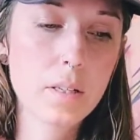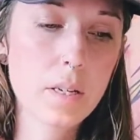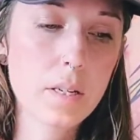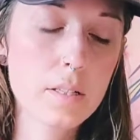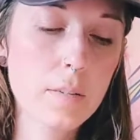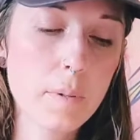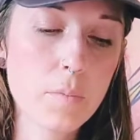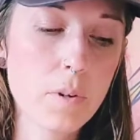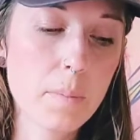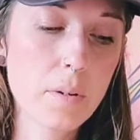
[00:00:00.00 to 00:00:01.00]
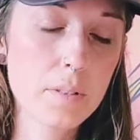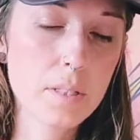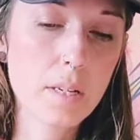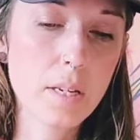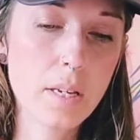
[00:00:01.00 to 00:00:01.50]
Okay, tell me more about
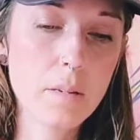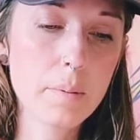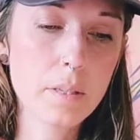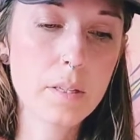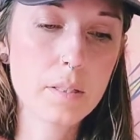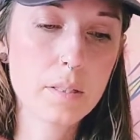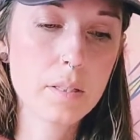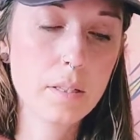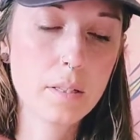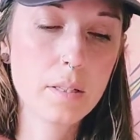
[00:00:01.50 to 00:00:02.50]
side A, please.